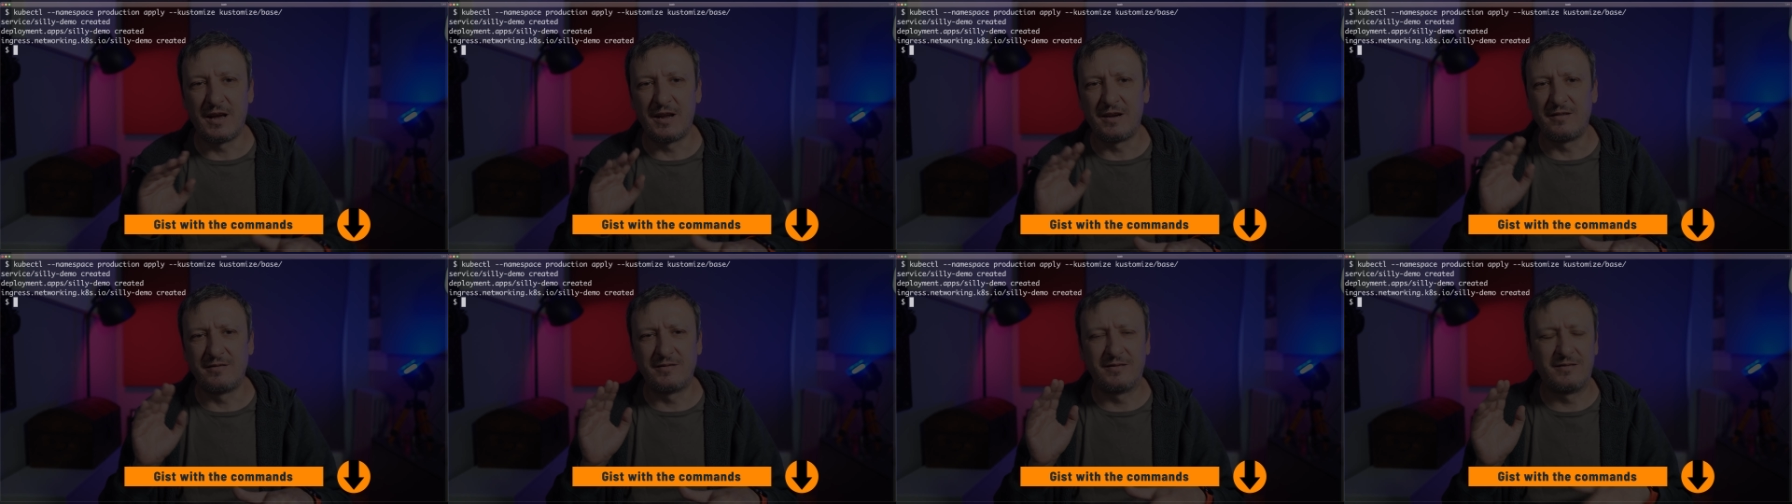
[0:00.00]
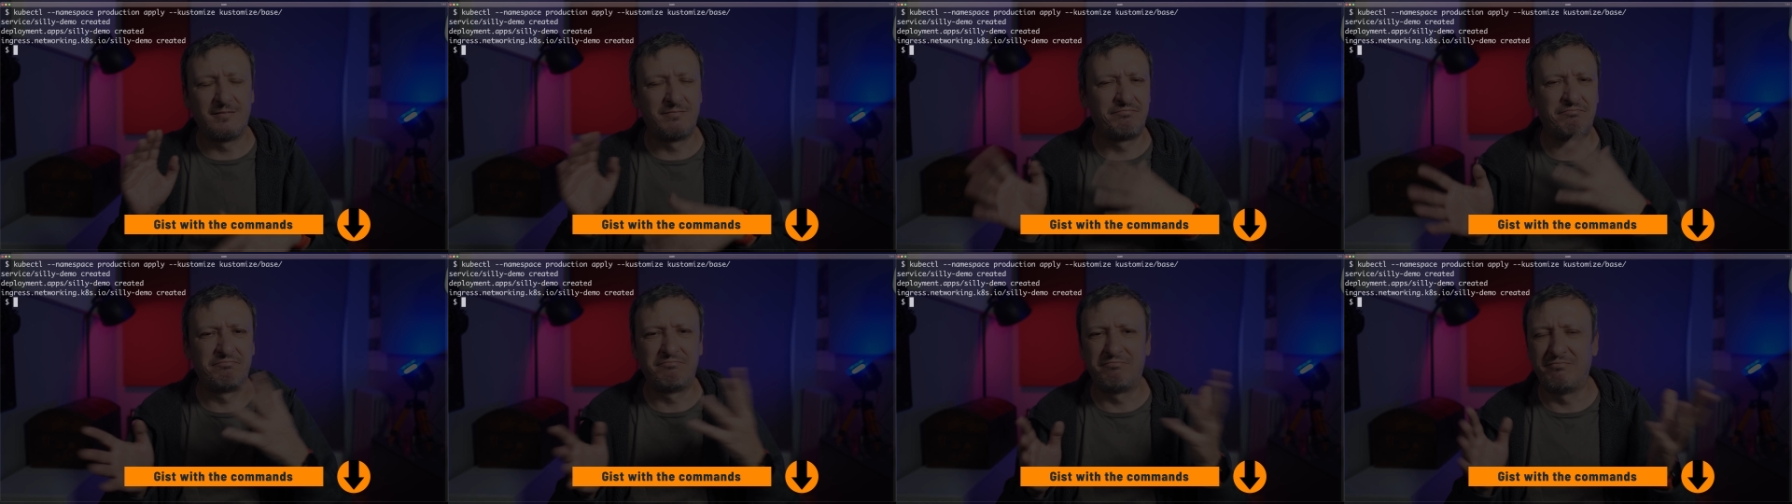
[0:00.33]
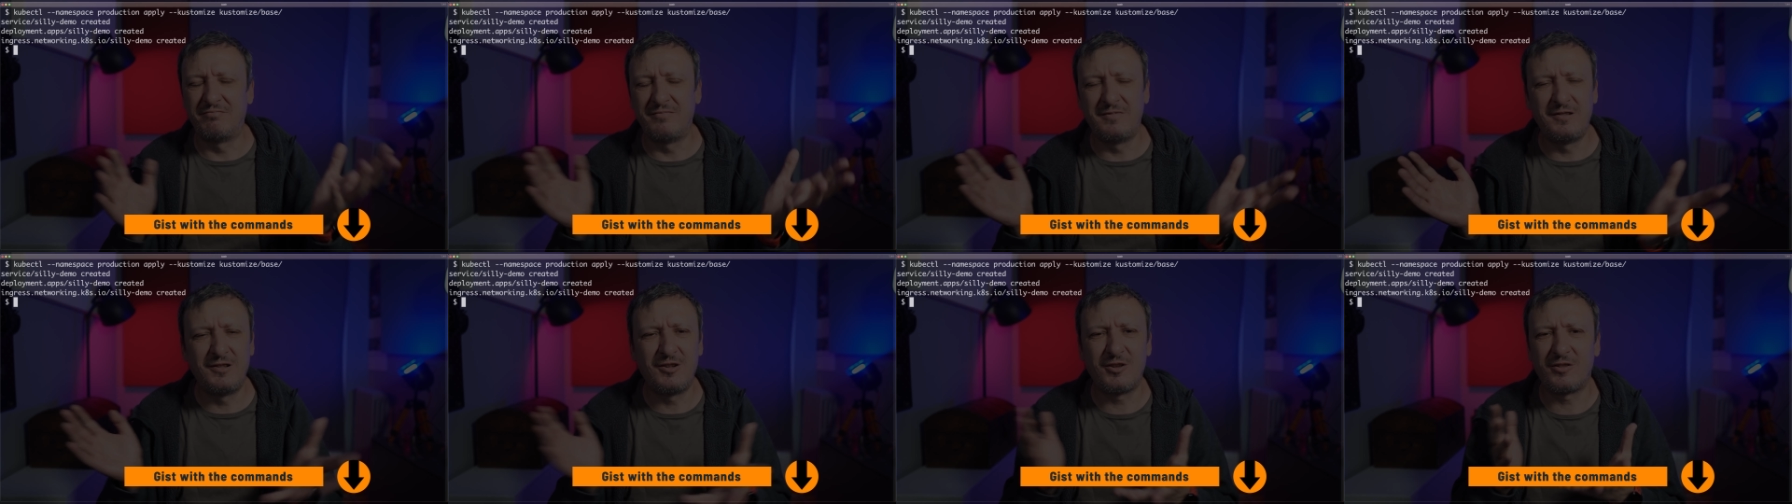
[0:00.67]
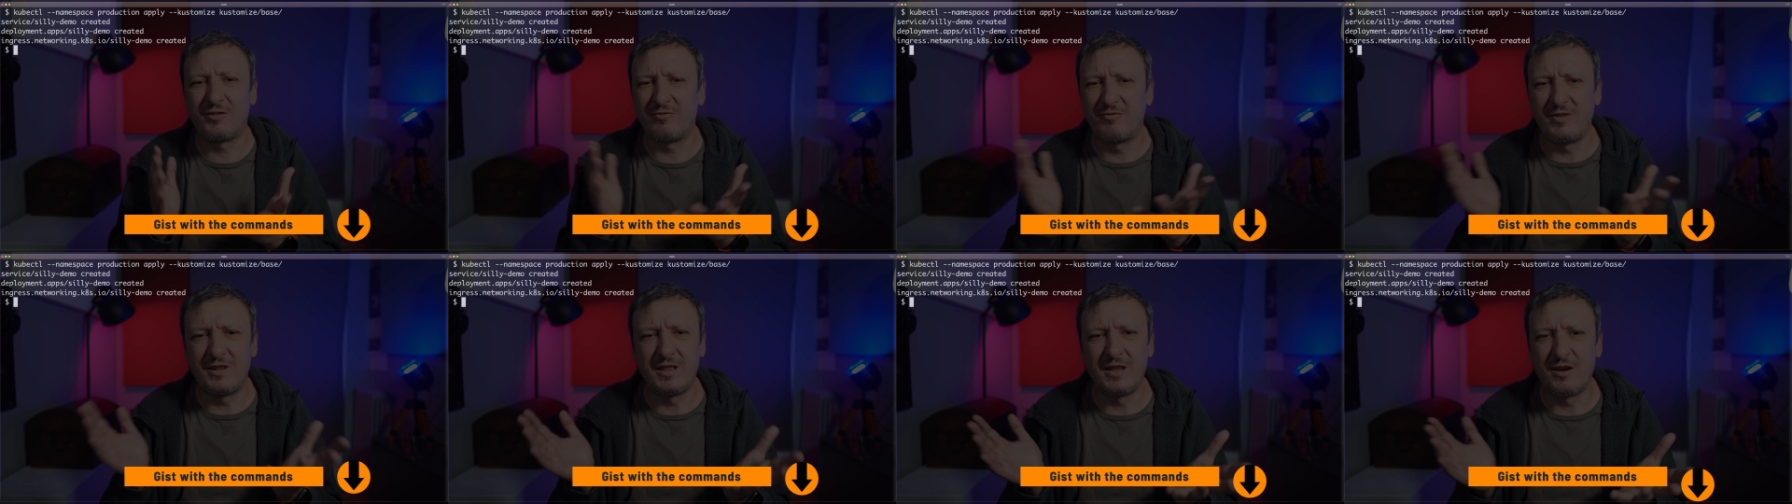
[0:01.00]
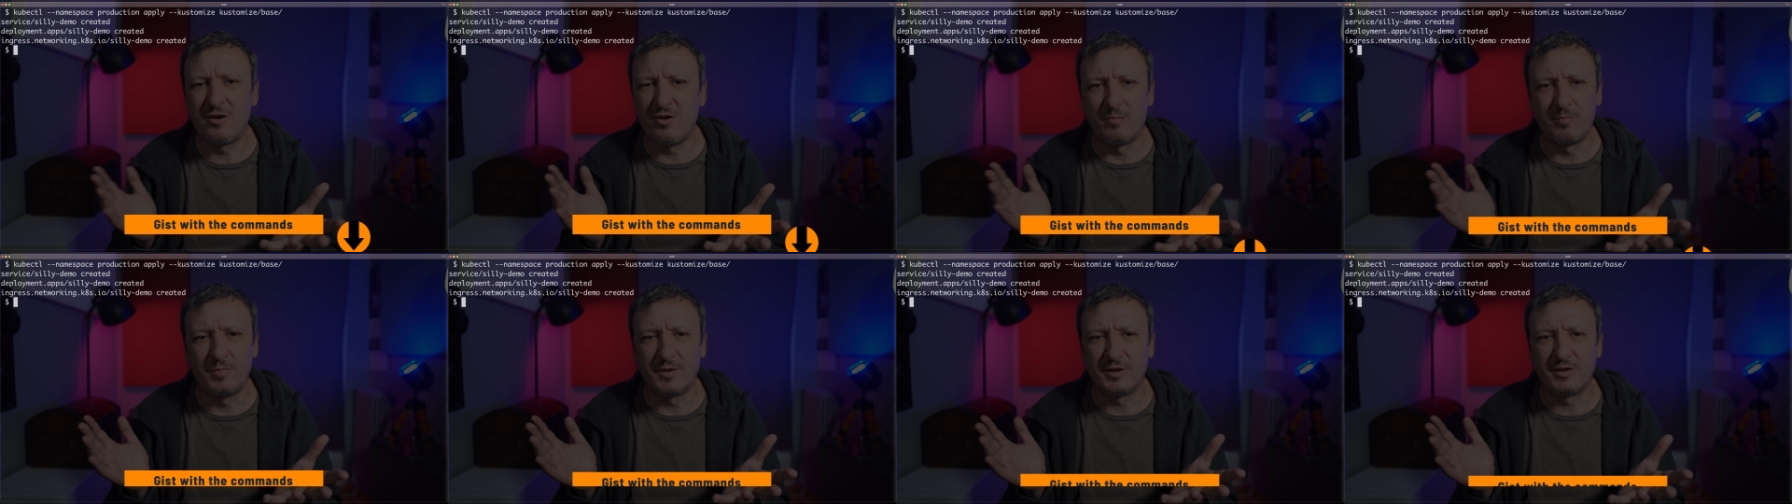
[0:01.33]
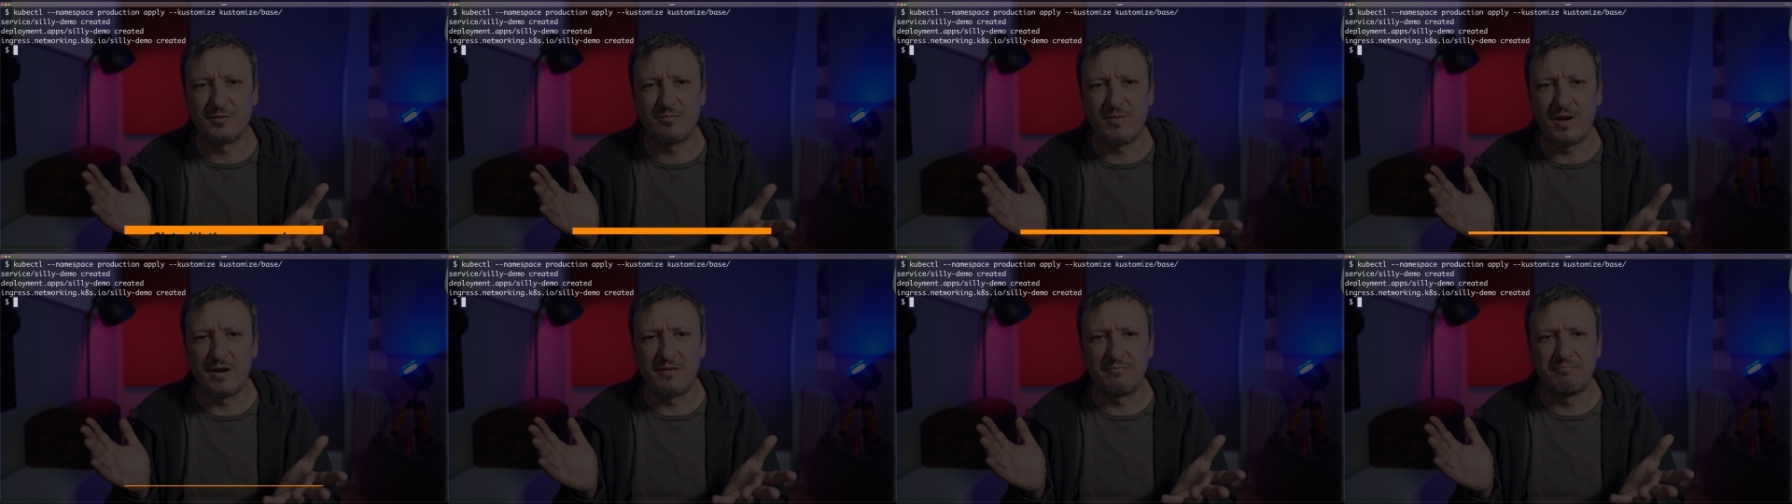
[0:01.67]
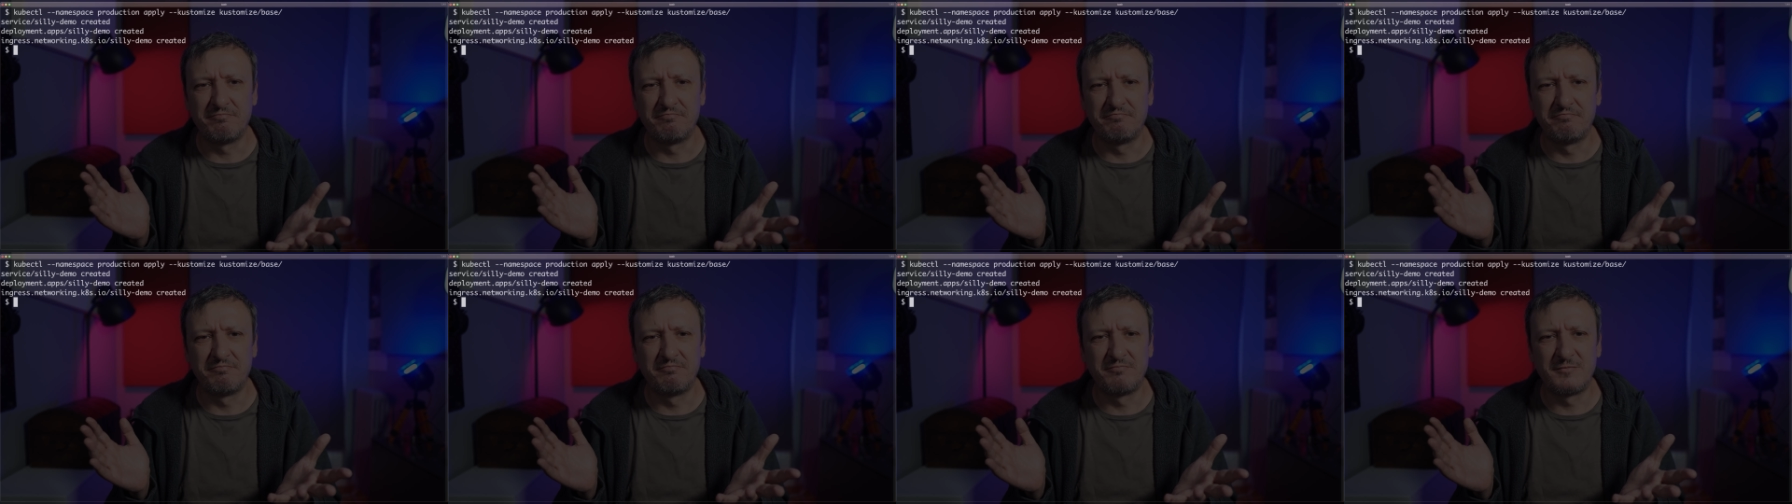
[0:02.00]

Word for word: and not really complex one.